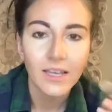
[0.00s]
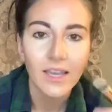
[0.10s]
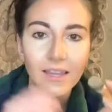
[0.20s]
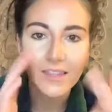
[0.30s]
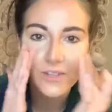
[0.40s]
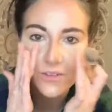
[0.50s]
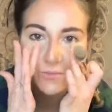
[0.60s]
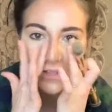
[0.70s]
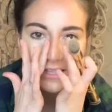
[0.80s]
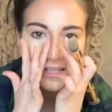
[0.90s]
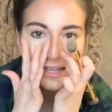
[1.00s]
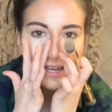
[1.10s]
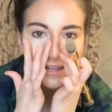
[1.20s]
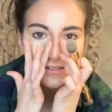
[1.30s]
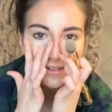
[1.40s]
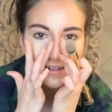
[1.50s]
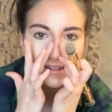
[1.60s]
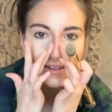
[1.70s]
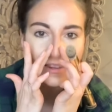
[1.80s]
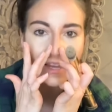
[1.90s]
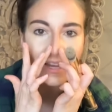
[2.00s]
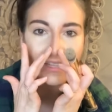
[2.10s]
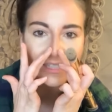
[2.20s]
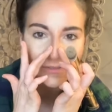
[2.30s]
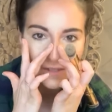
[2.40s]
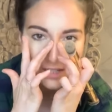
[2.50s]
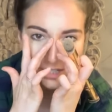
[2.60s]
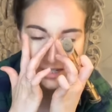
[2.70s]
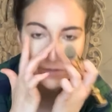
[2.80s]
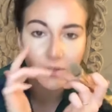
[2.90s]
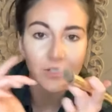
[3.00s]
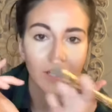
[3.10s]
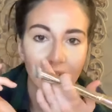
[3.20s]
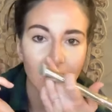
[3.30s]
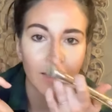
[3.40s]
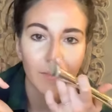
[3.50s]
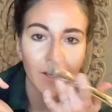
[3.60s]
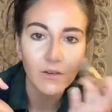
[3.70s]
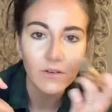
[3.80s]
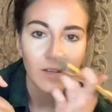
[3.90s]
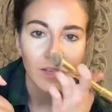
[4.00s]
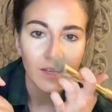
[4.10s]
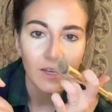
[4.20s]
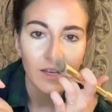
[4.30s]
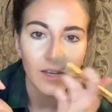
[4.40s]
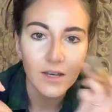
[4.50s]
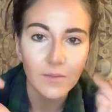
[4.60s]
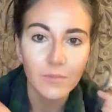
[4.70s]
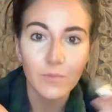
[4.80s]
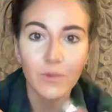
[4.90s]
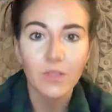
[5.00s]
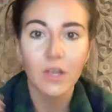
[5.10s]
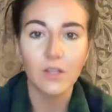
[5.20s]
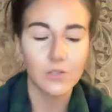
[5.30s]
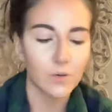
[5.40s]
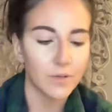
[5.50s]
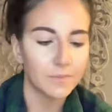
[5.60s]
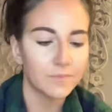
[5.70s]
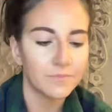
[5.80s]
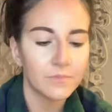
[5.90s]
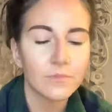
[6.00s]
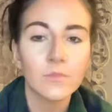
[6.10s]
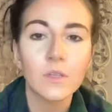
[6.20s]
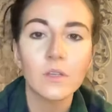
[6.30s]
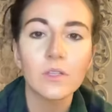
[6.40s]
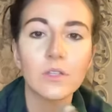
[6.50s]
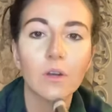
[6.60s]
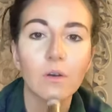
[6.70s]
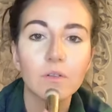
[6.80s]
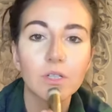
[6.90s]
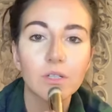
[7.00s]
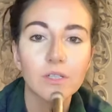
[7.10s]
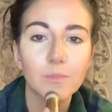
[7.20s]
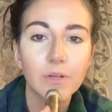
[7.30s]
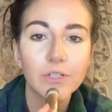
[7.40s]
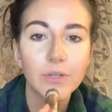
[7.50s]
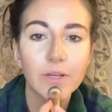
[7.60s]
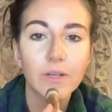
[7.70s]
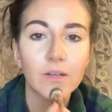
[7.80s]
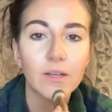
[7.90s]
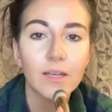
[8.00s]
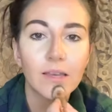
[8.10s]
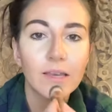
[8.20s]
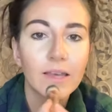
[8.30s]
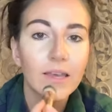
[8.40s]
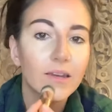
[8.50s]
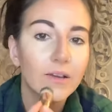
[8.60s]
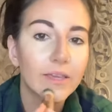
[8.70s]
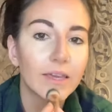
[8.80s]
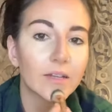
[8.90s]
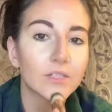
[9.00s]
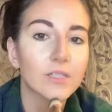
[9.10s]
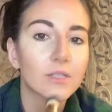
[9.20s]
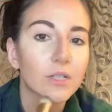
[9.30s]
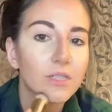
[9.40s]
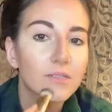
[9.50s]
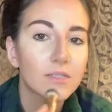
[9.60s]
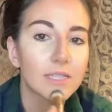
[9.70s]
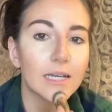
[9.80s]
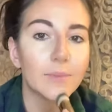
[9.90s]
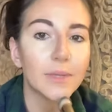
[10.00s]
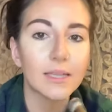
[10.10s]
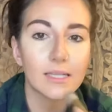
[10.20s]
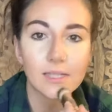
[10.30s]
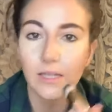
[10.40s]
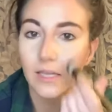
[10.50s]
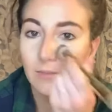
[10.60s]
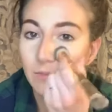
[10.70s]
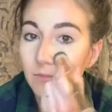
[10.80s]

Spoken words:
And then you really get that definition that we were talking about with the contour. So I'll turn this brush around, and again, I'll just start tapping this in.